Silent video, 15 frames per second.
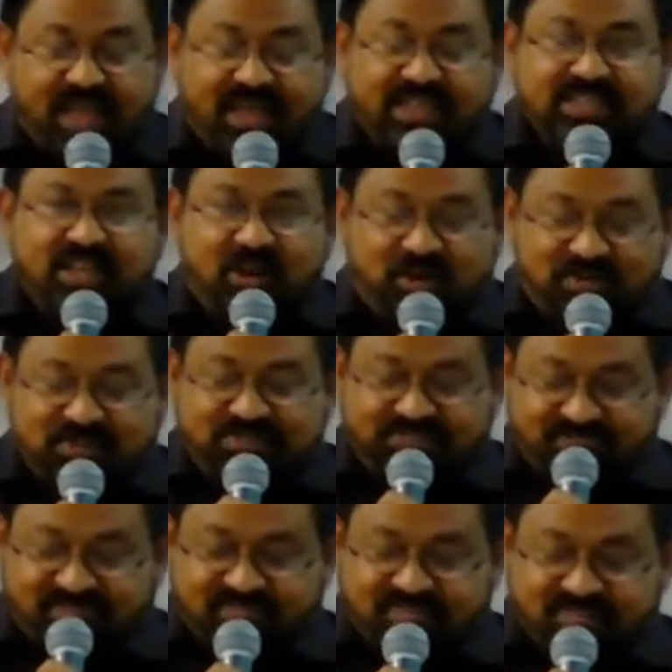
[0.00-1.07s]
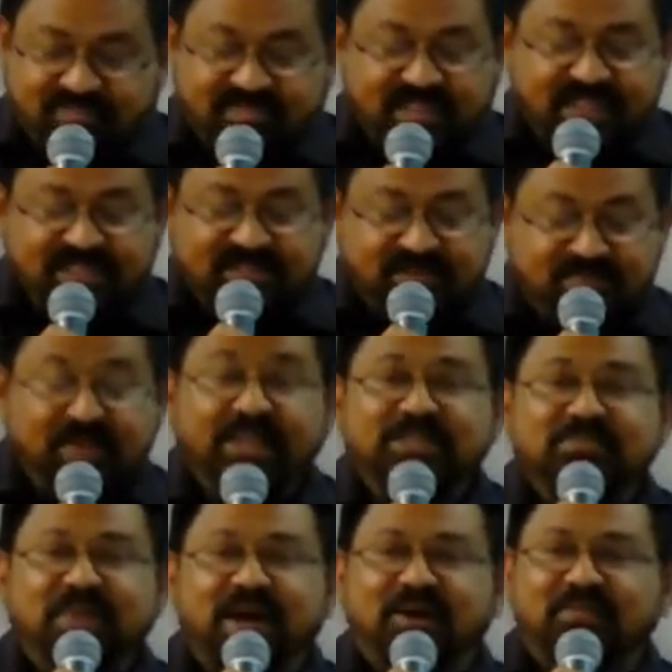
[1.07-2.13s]
So
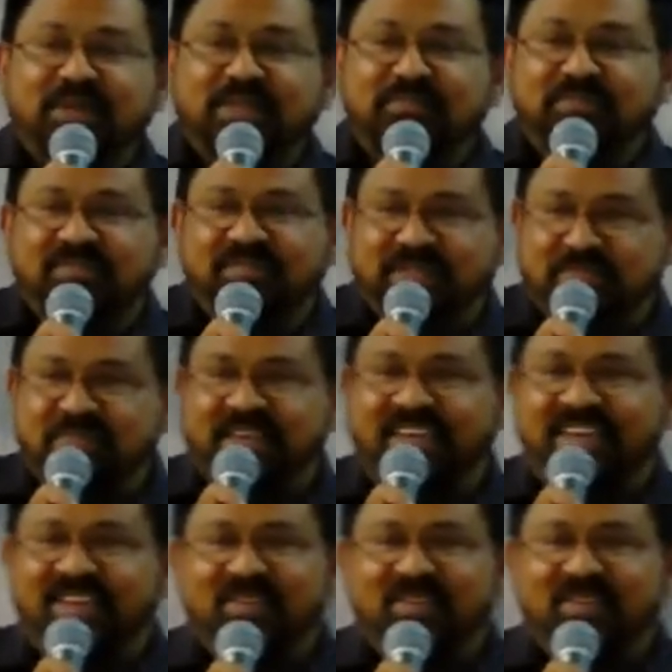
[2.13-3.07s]
please bear with, with me.